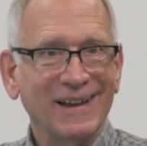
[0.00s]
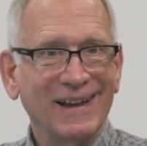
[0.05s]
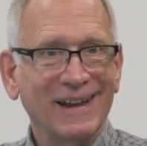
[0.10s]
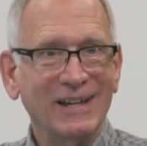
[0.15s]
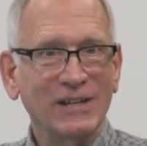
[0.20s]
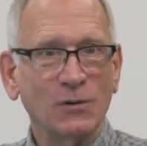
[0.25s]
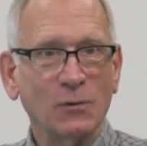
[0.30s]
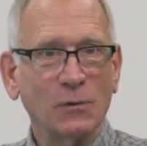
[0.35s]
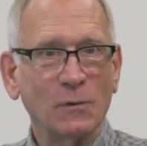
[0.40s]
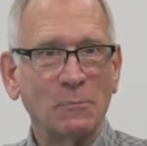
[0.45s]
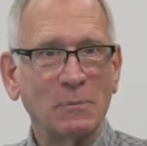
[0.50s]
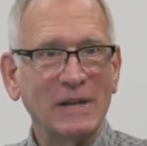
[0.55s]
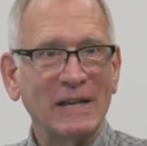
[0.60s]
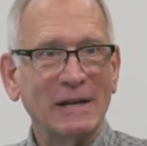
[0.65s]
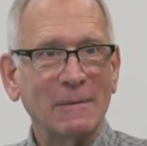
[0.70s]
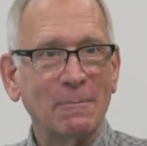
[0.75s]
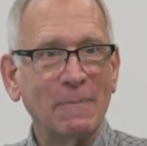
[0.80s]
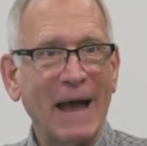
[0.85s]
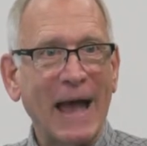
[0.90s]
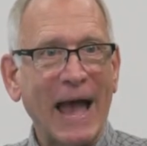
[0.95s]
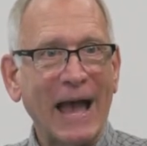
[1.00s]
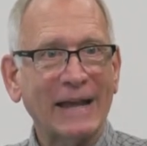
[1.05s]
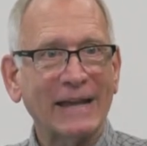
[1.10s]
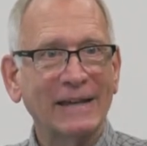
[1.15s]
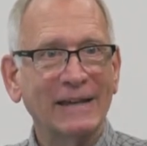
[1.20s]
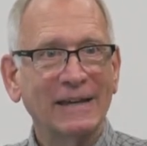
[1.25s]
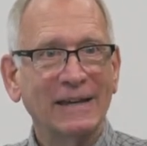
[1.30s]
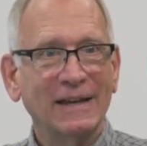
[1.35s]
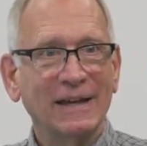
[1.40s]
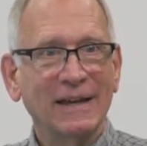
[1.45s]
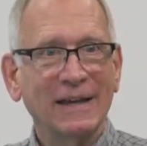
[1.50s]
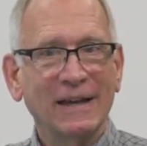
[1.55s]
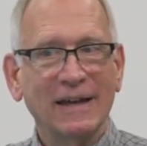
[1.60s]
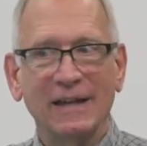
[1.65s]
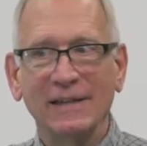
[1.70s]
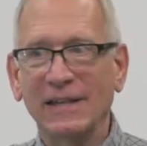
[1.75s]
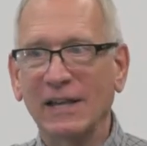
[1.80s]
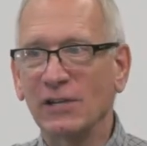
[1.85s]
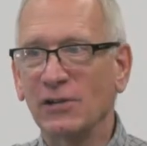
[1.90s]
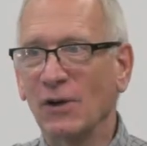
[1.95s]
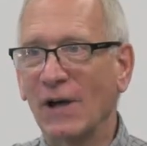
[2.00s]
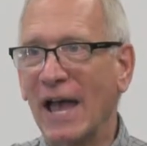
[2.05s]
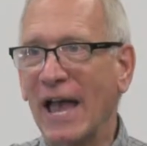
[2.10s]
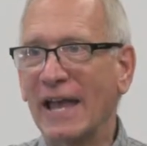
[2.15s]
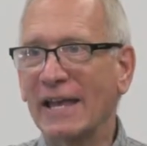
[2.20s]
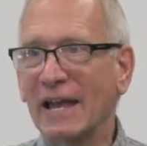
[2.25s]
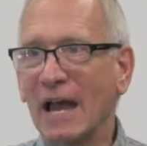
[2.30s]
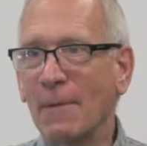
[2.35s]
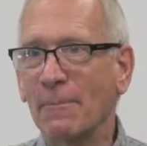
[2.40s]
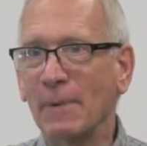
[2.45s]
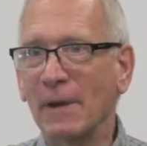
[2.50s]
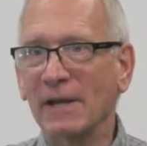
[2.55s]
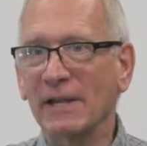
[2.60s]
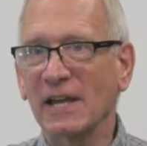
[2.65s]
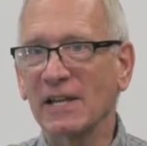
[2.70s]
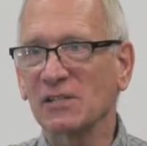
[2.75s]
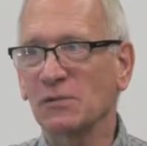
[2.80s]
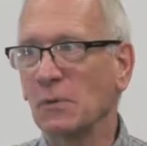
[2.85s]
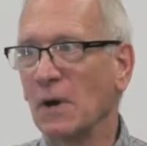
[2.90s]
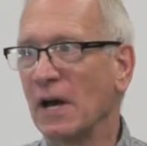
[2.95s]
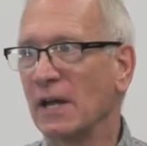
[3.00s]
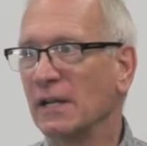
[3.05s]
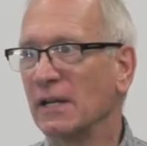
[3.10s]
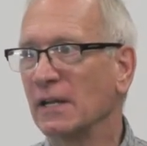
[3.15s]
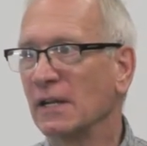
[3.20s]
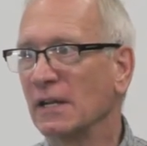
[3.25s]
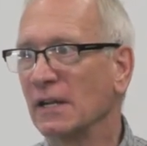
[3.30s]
and you'll repeat them back, and then you'll hang up, and guess what?